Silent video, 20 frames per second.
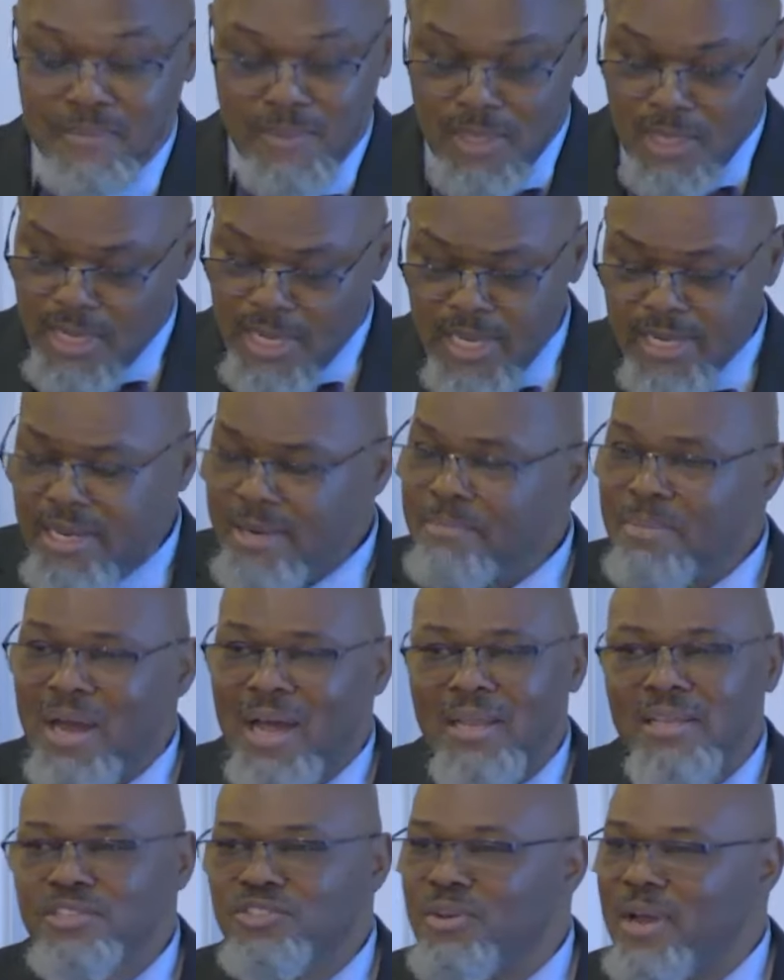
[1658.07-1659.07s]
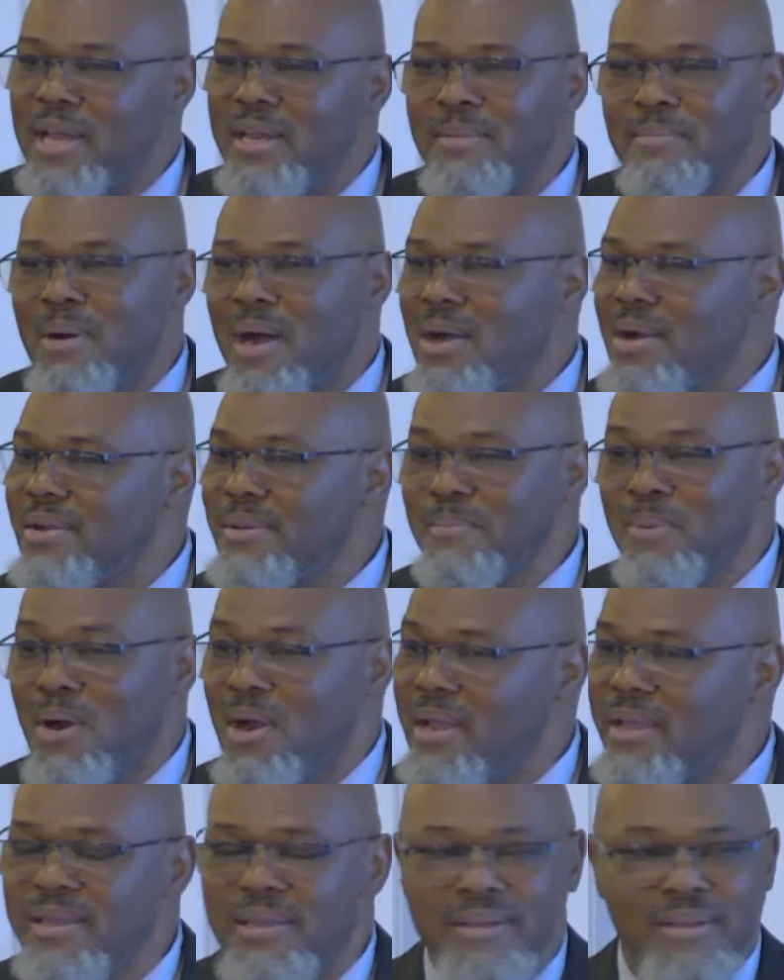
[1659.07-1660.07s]
He didn't bother trying to
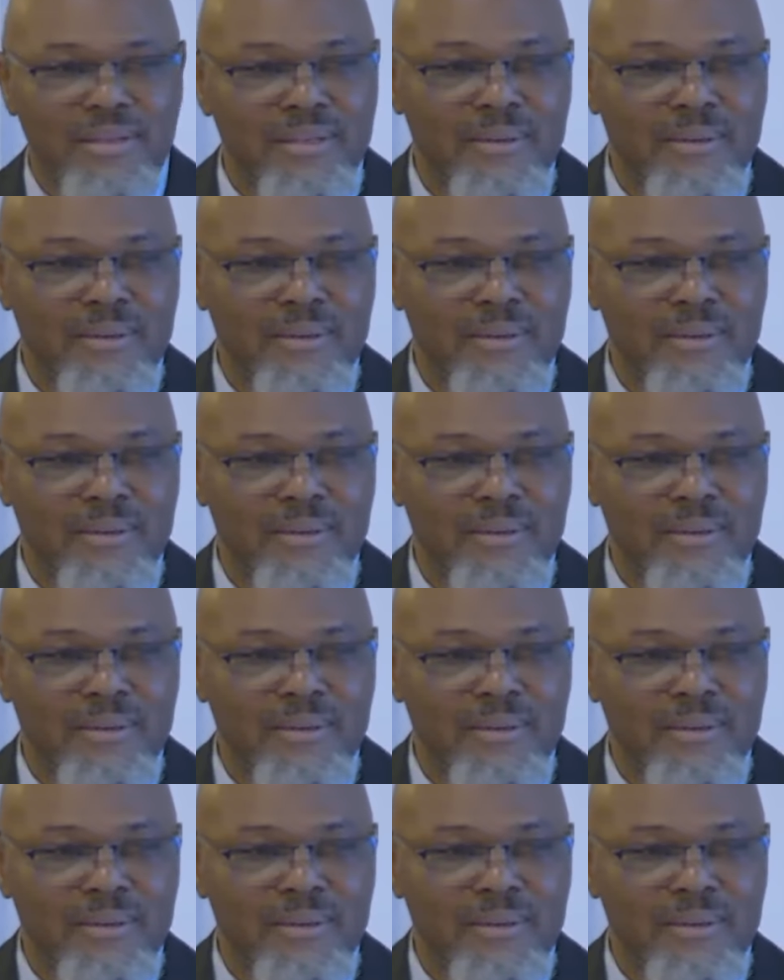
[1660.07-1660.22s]
bargain.